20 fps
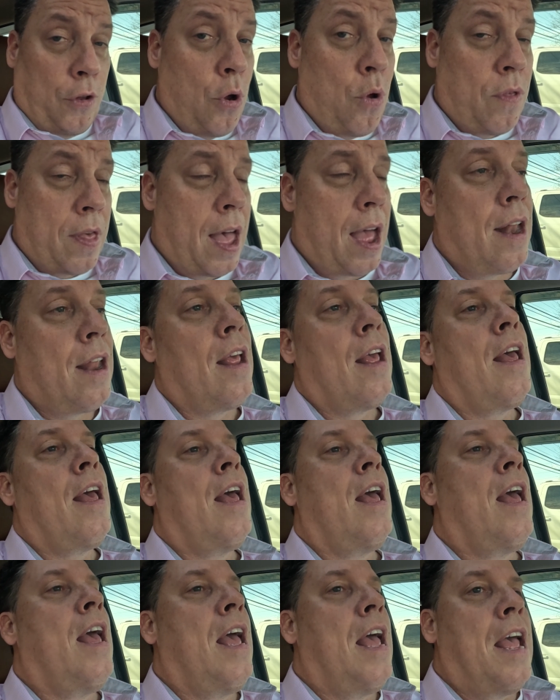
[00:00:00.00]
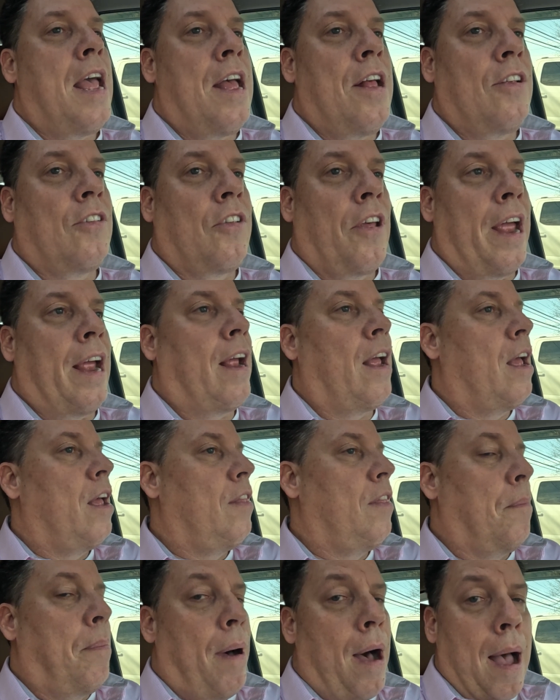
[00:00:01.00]
to that is like
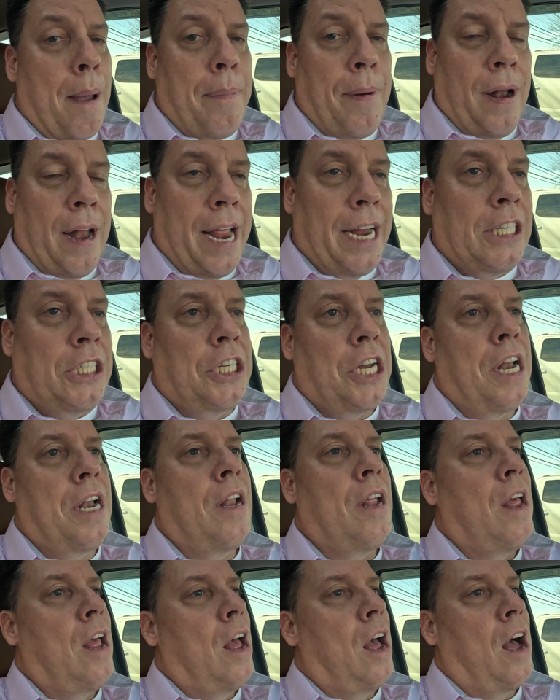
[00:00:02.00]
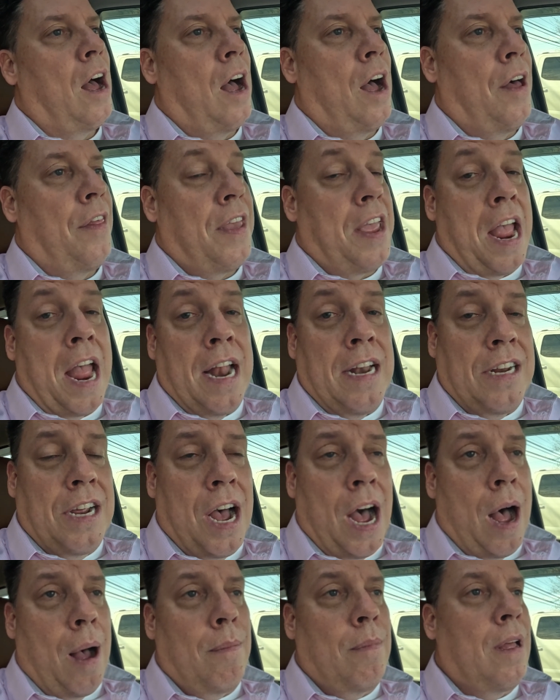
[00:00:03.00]
the population, uh, the
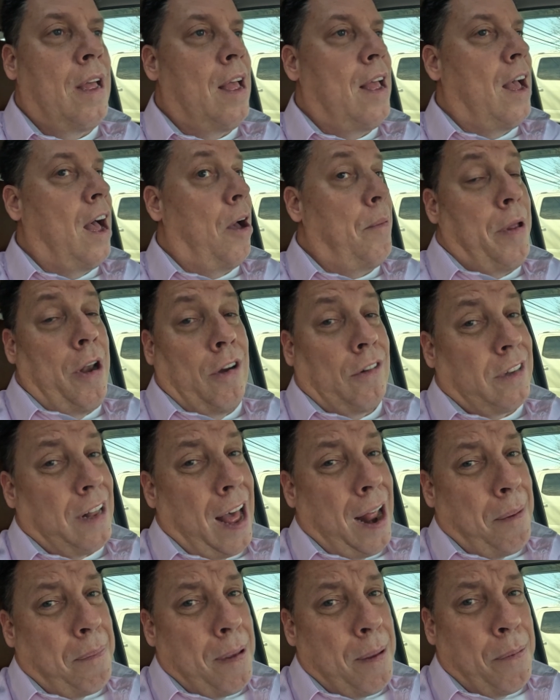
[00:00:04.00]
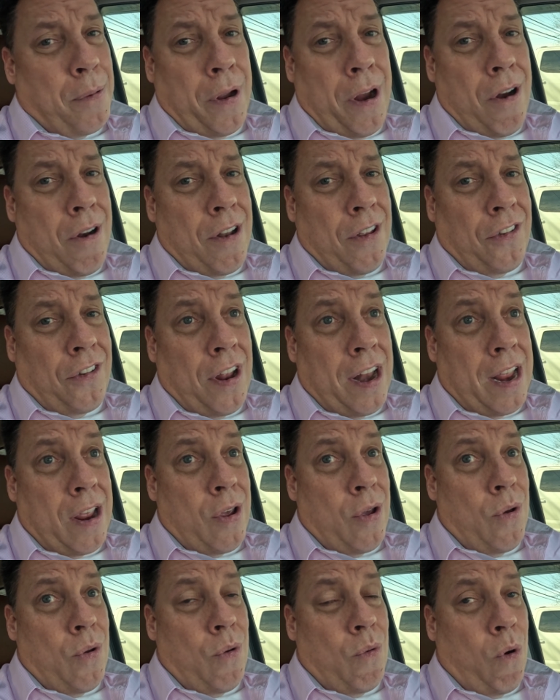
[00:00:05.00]
income. I mean, there's a lot of people here in the city
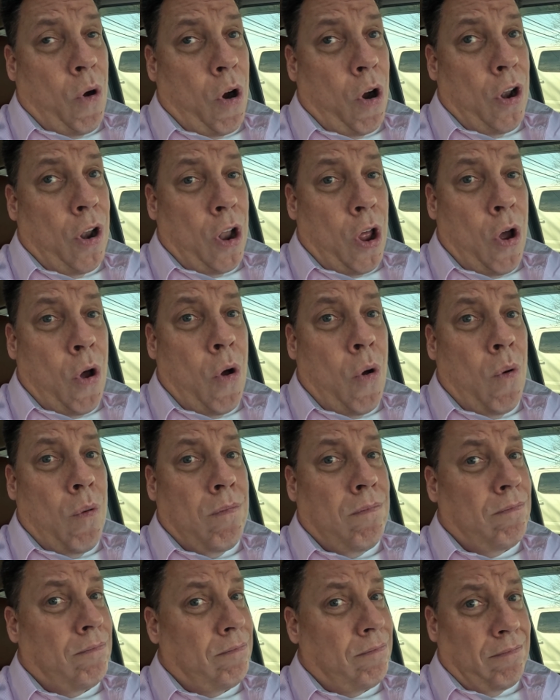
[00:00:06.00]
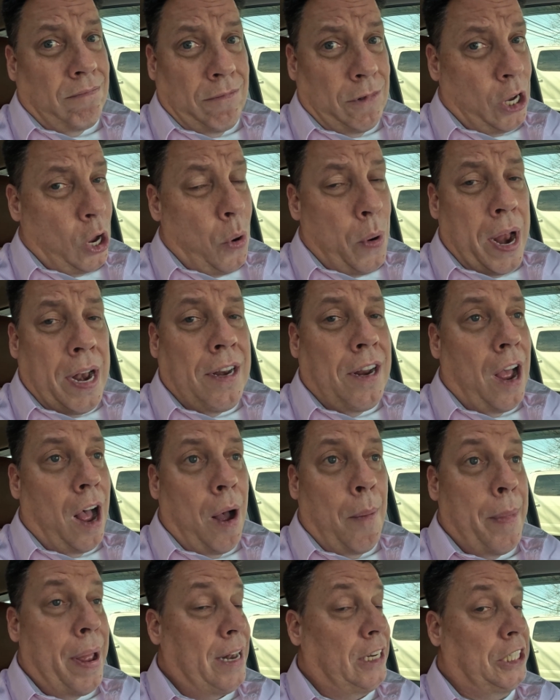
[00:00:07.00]
who are low low
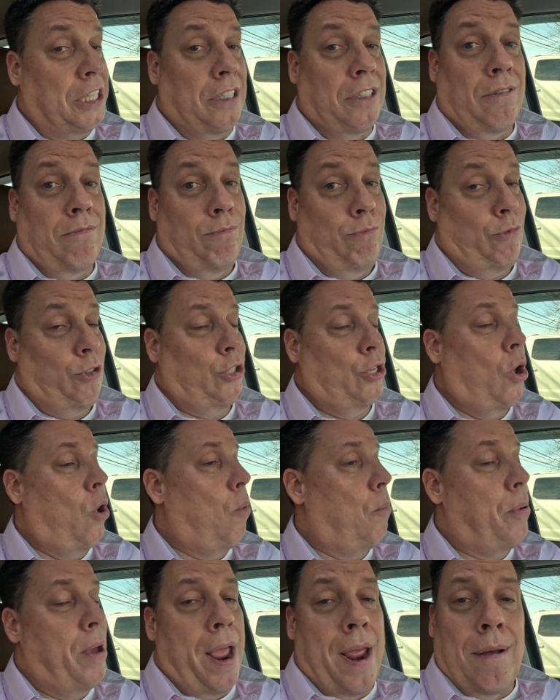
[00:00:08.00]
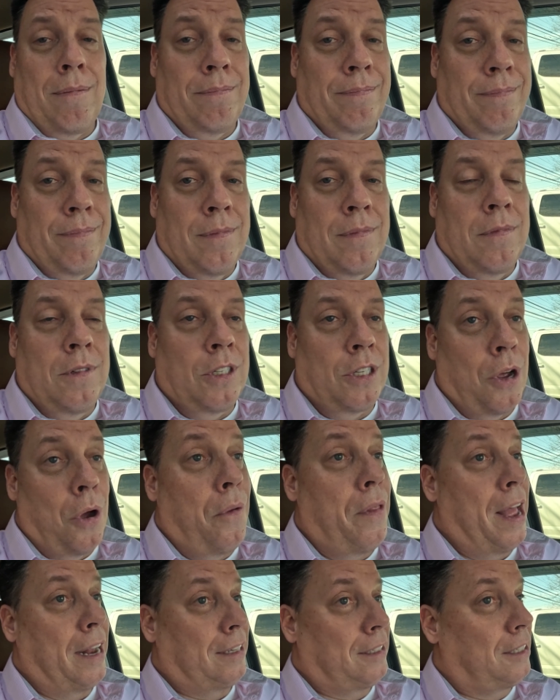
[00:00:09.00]
income and just don't pay them.
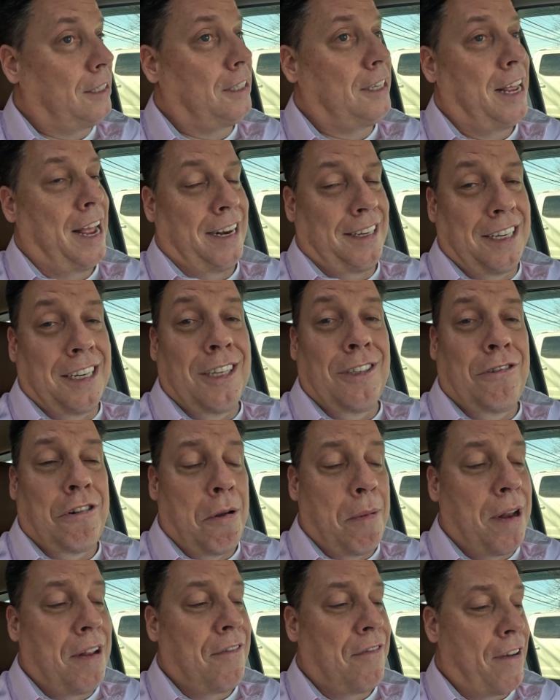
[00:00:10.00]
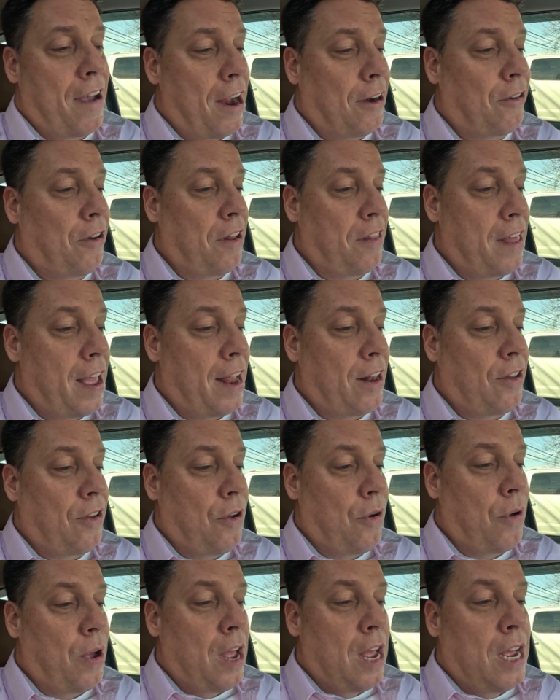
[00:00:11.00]
So that's that's a contributing factor to that
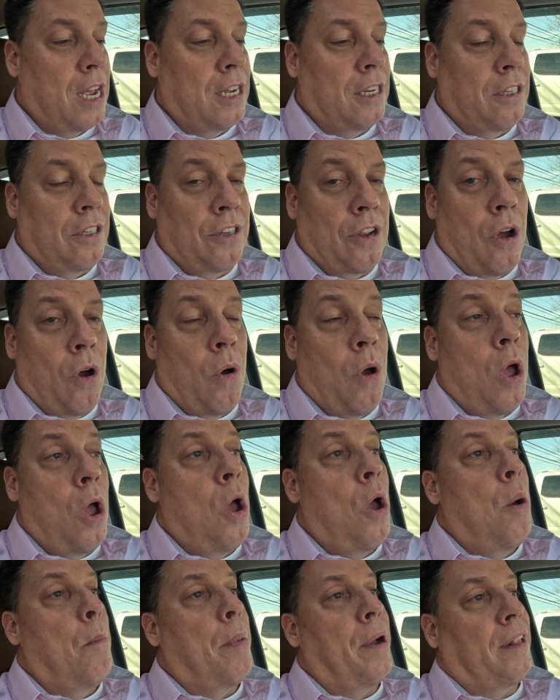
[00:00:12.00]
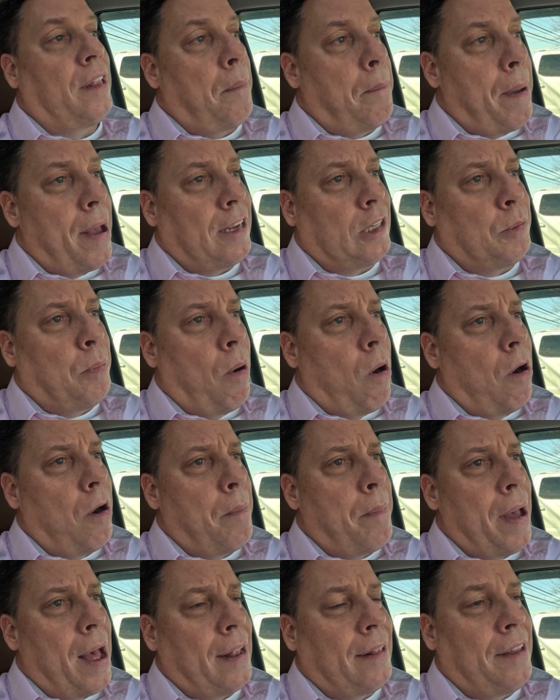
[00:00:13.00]
too. So, but the best part
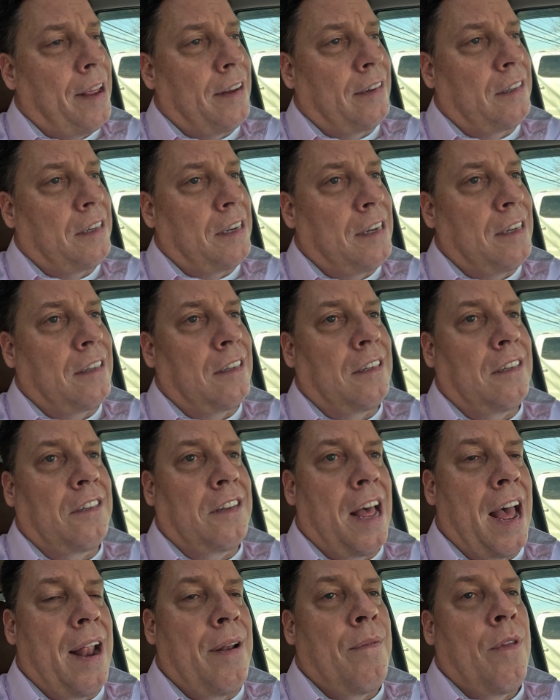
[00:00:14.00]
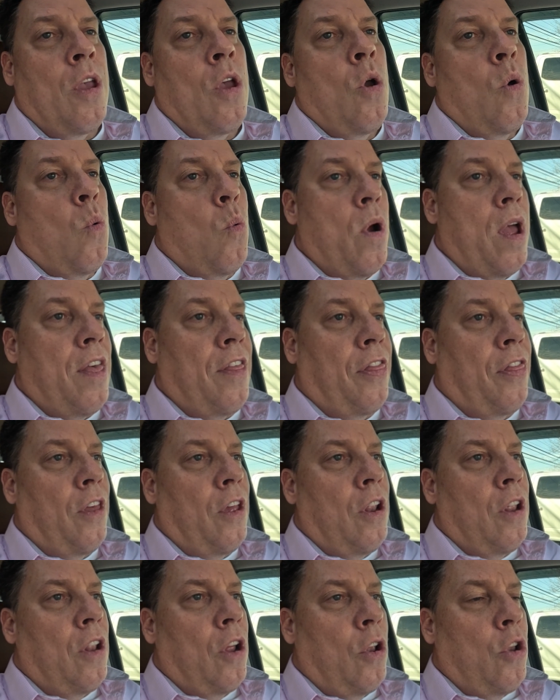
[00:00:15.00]
about this is is that with
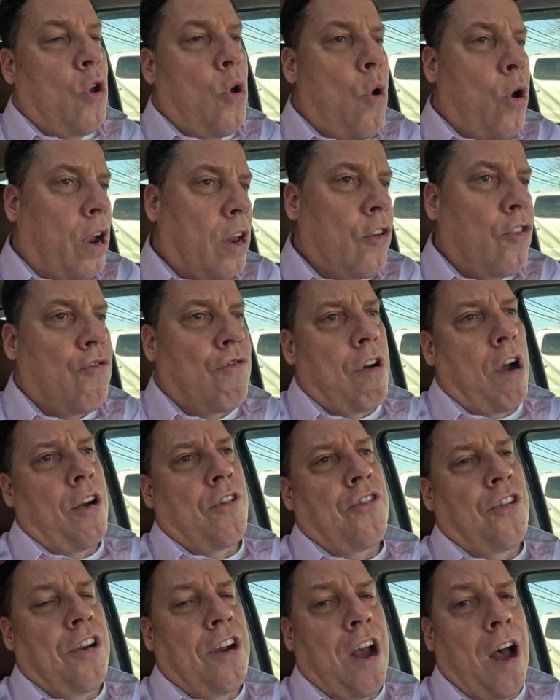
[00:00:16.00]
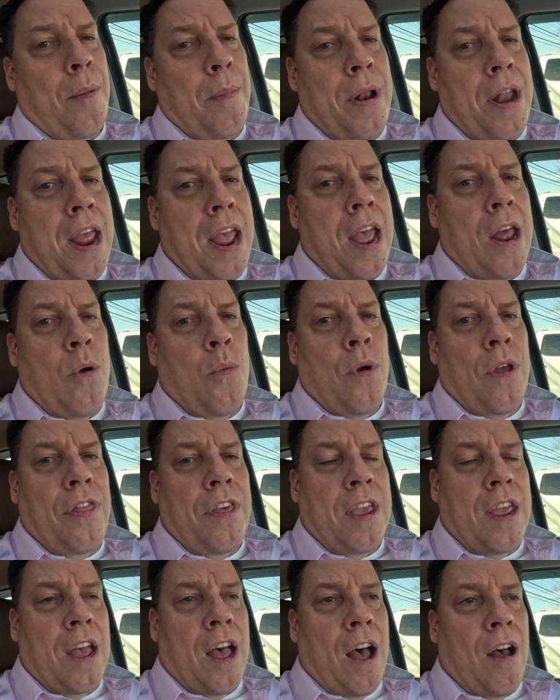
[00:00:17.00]
new construction coming in with
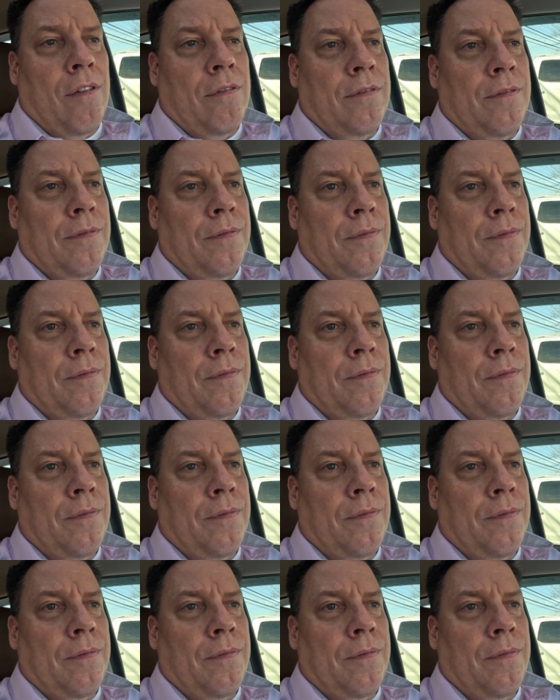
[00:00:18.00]
the uh,